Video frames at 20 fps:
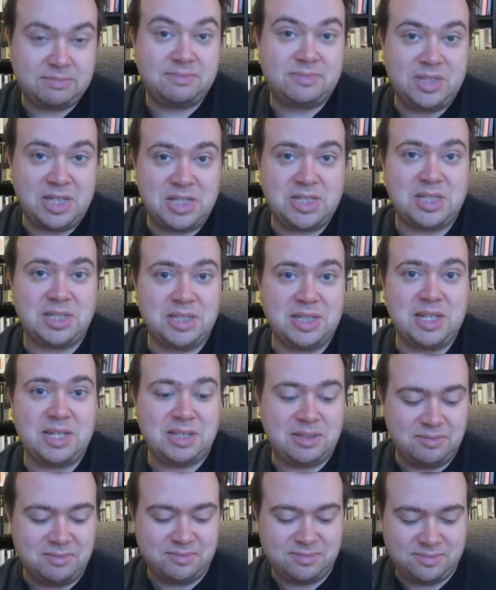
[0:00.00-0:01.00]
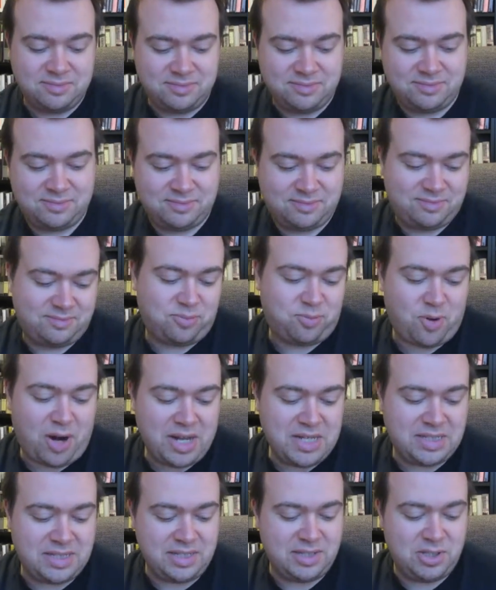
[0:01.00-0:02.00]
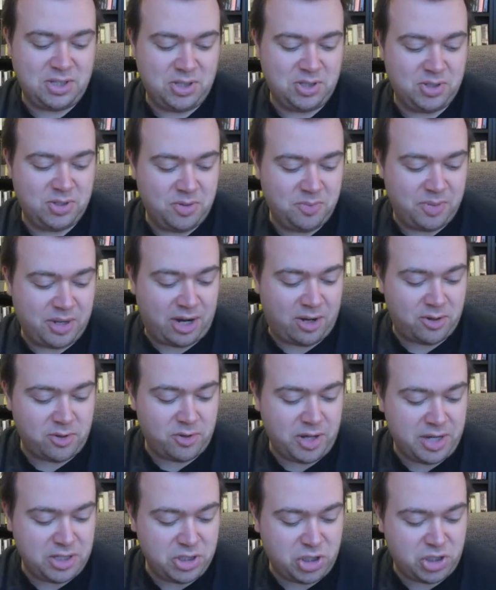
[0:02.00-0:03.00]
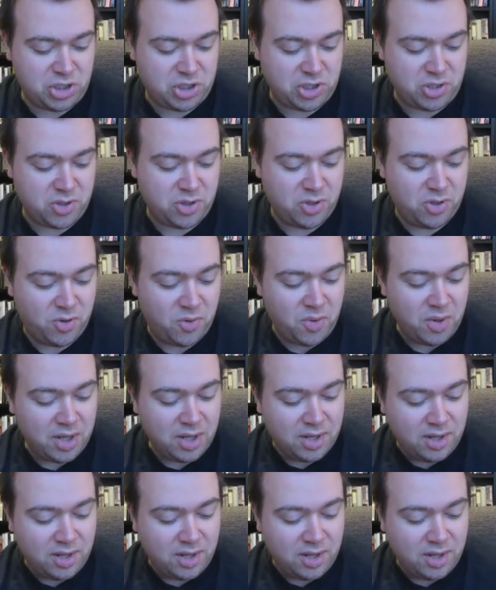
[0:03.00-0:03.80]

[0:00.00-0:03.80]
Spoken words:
decently pricey too, but I'll go ahead and show you